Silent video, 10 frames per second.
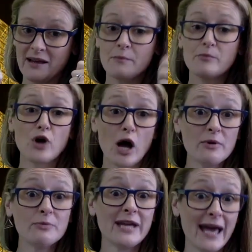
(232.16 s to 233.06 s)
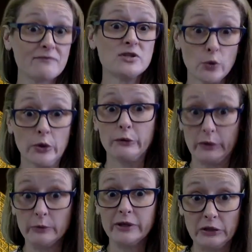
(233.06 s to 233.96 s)
Probably have 2 or 3
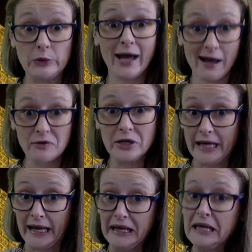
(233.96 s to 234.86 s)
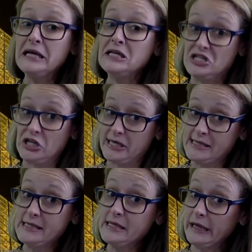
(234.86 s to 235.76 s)
with you every day, just
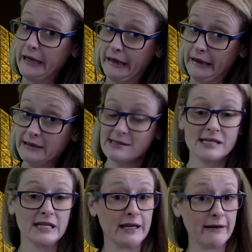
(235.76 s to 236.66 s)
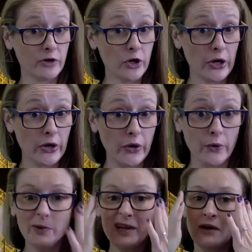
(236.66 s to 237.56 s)
in case, you never know,
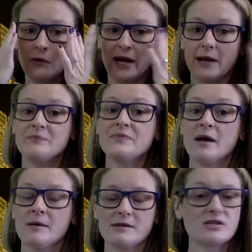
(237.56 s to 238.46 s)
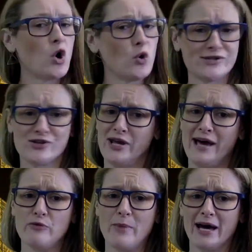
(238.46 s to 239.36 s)
right? It's always good to have
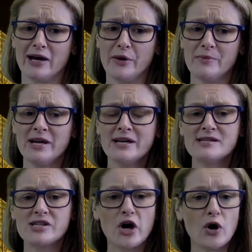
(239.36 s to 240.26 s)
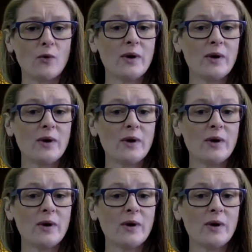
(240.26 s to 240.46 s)
a backup. So